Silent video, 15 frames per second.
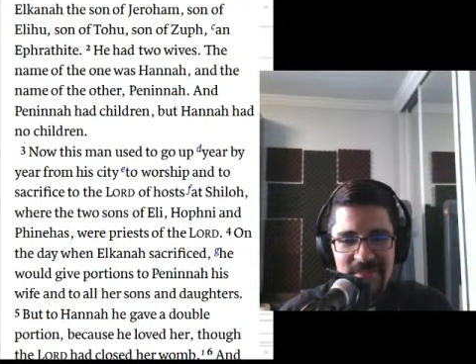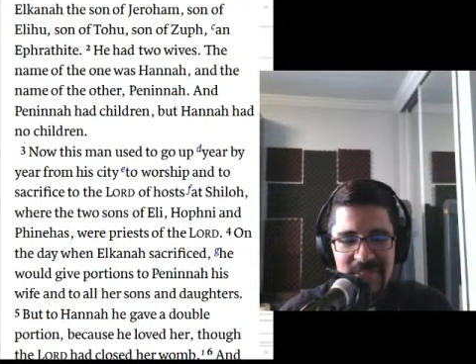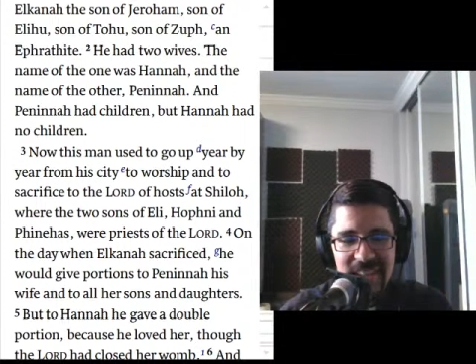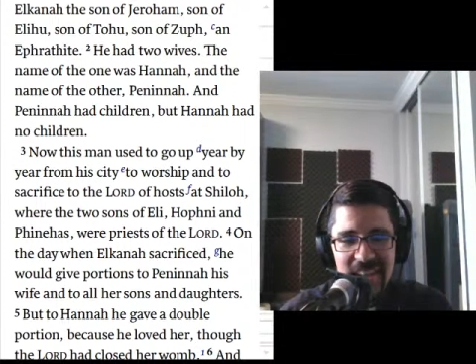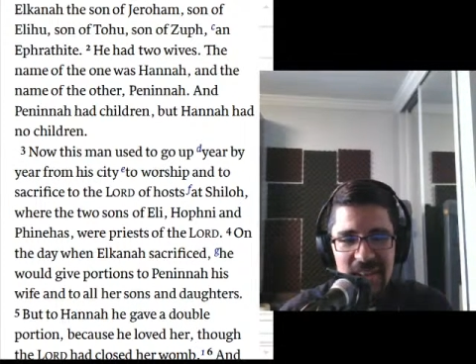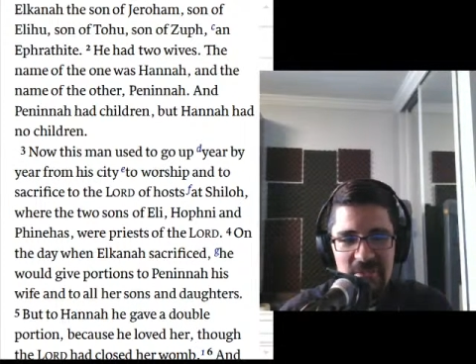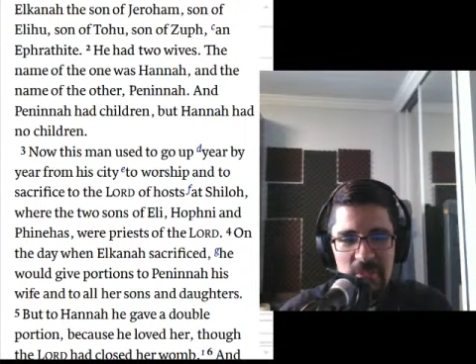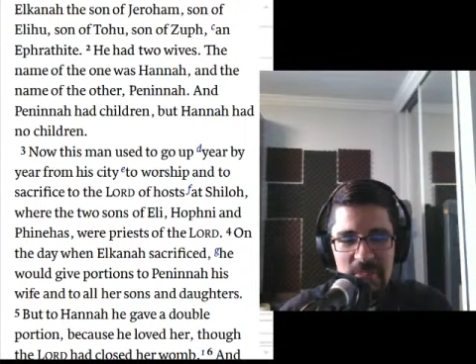
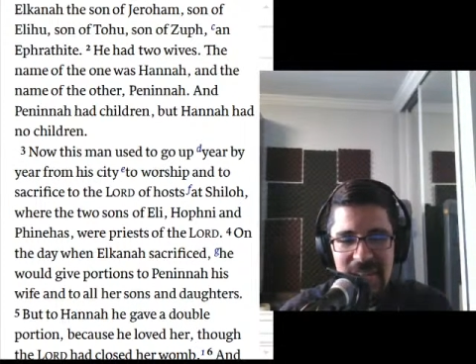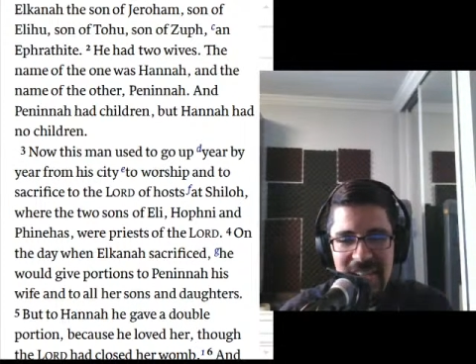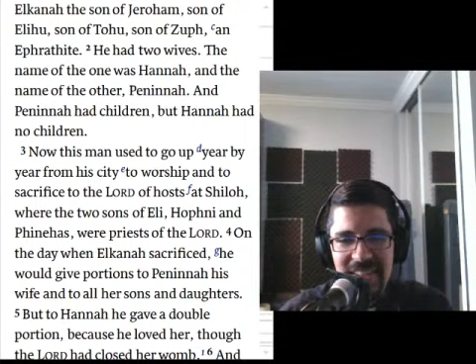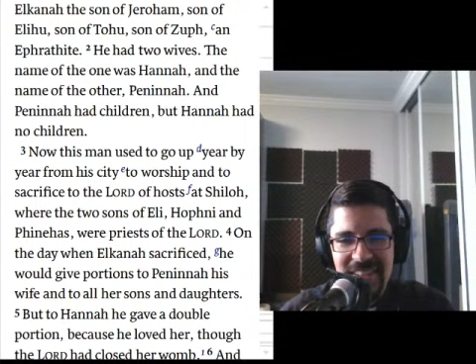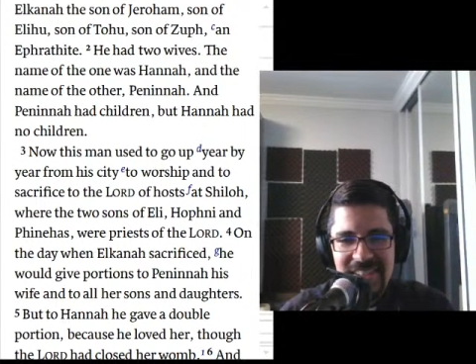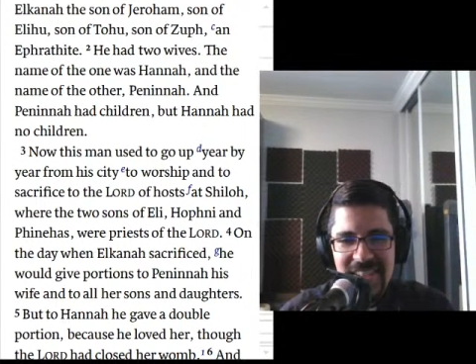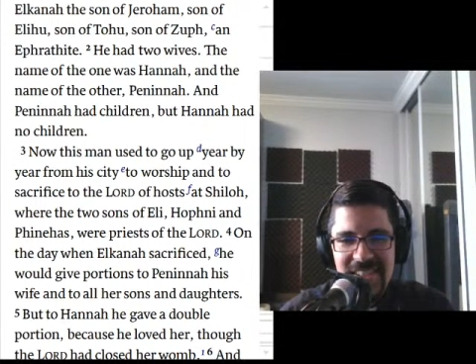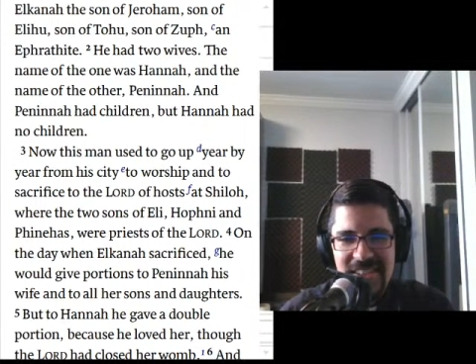God
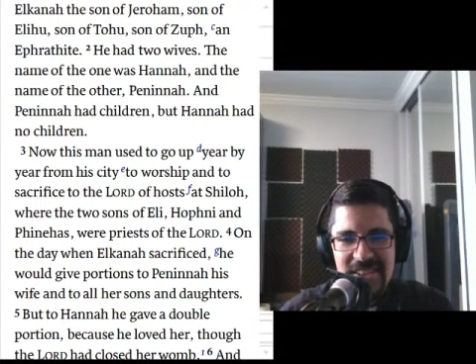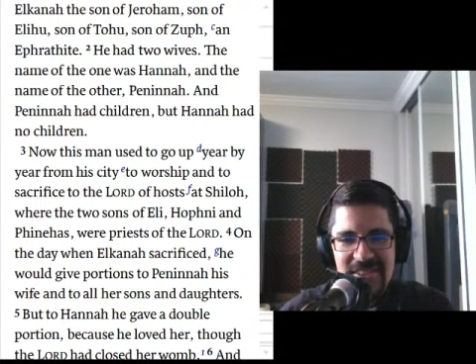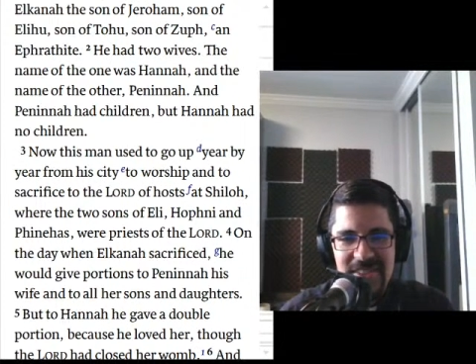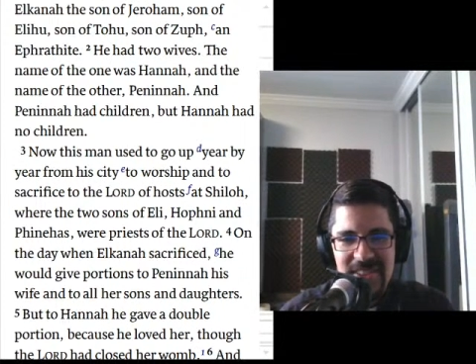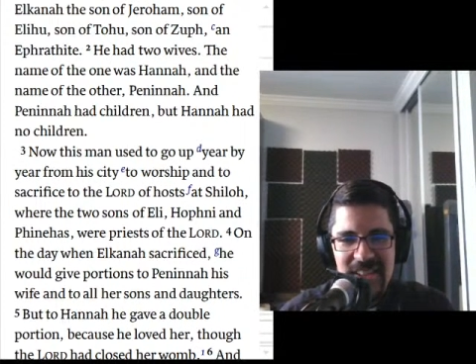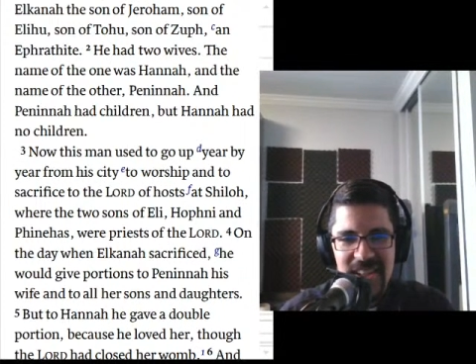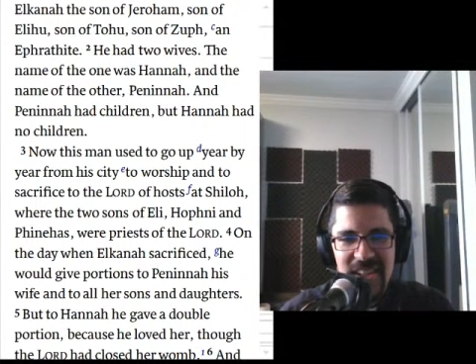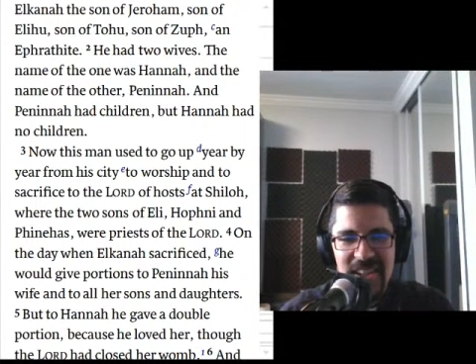repeatedly says,
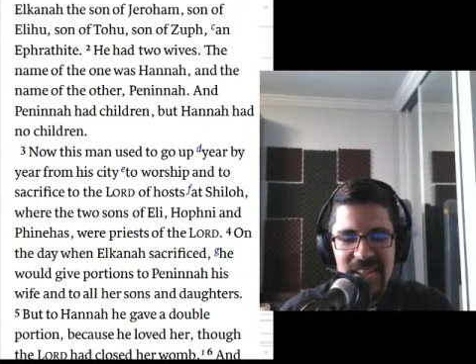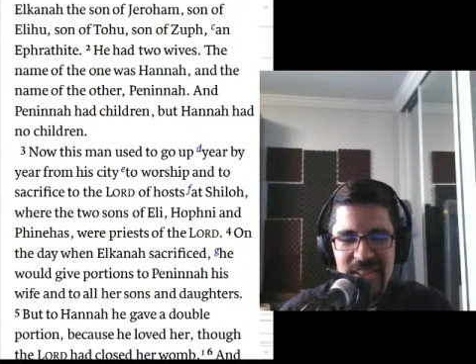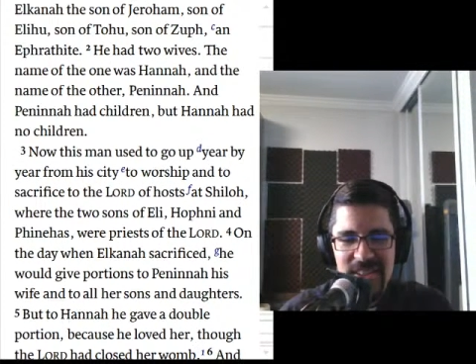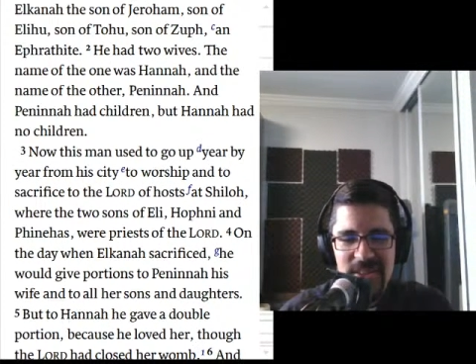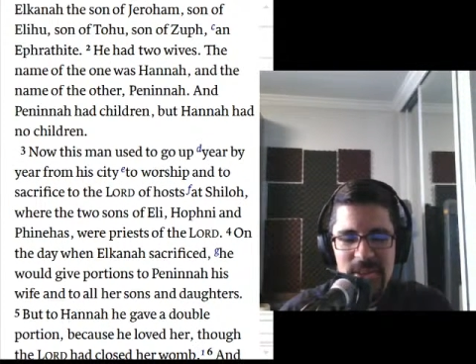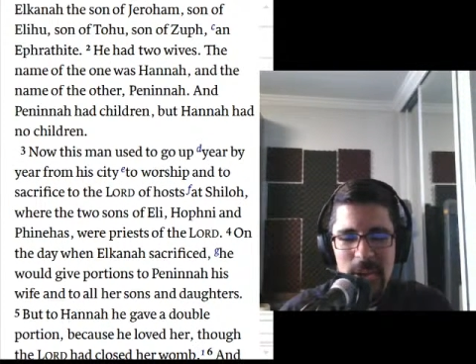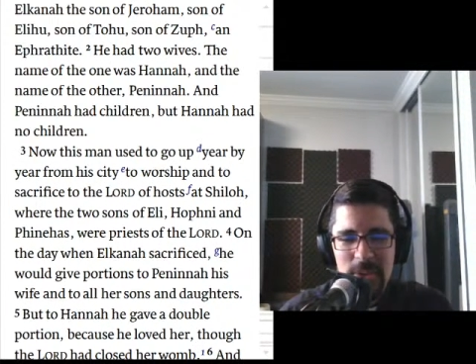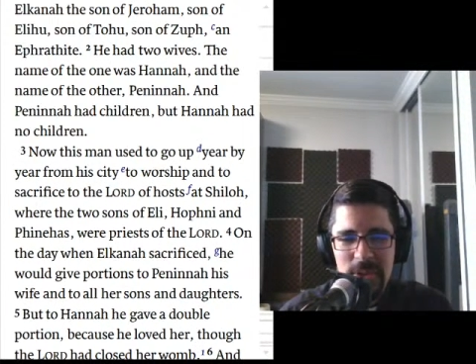
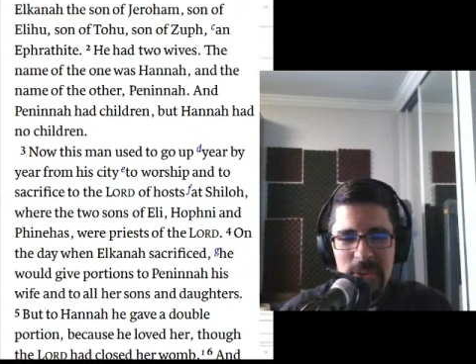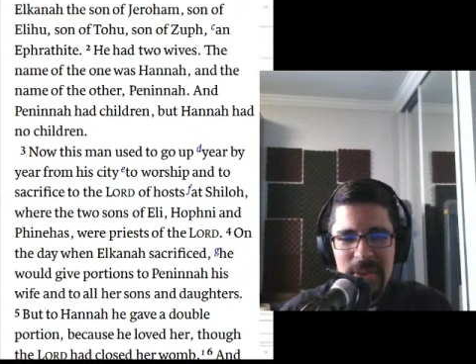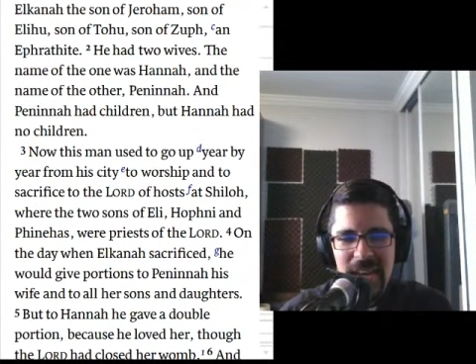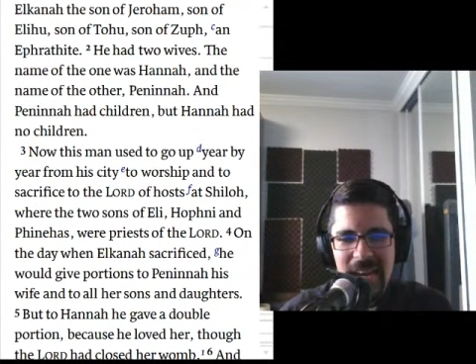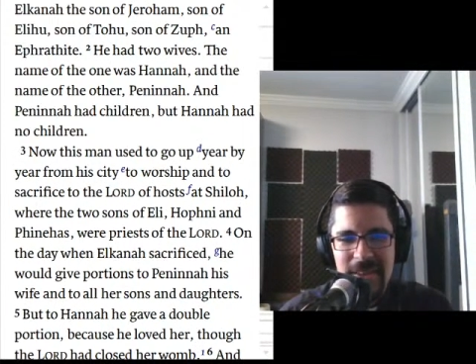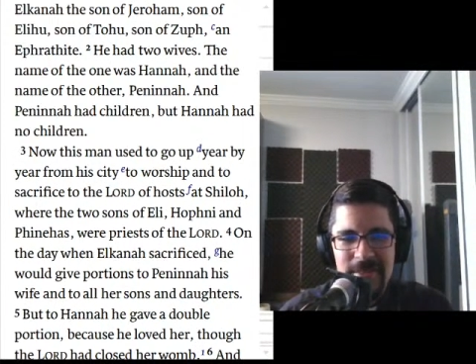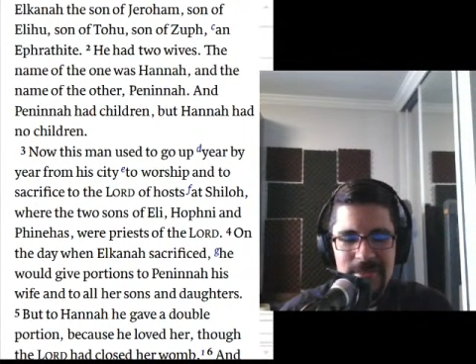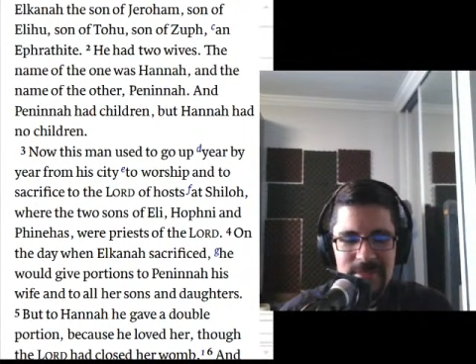don't do that.